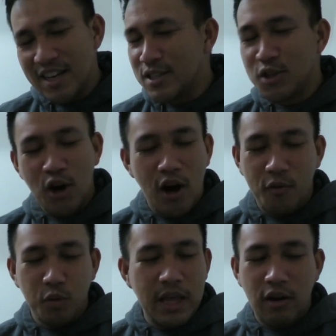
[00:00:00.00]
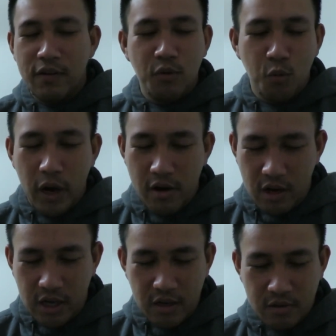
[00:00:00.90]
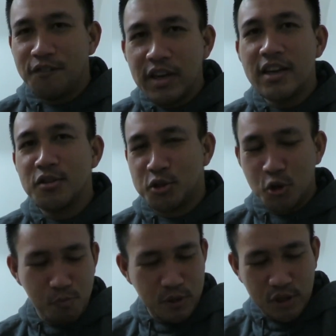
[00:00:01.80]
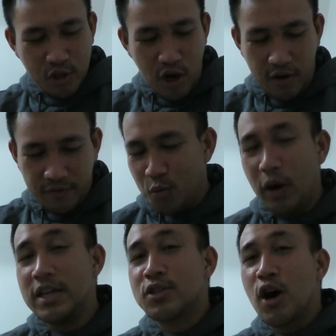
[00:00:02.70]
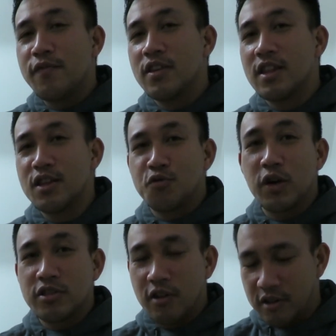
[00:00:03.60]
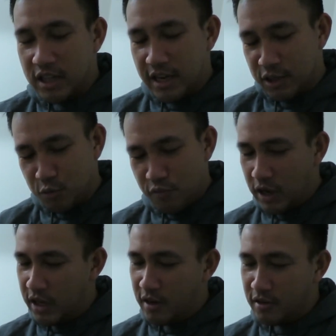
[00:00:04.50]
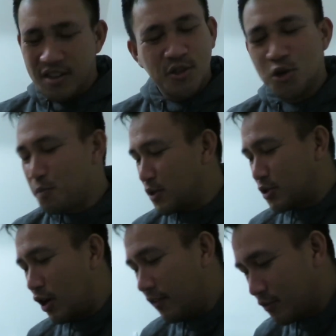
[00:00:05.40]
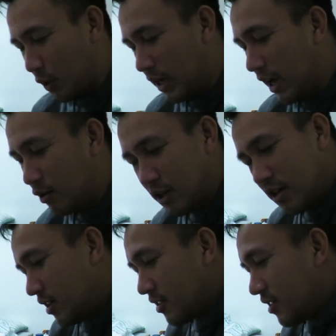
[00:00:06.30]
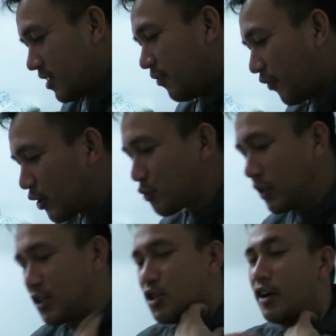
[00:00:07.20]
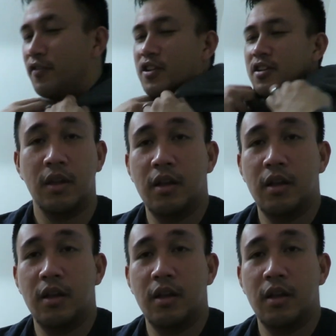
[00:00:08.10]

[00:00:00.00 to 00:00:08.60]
just uh, without even wearing it. Feels super soft. Way softer than this Russell Athletics one right here. Super soft right now. It, it, it feels really soft.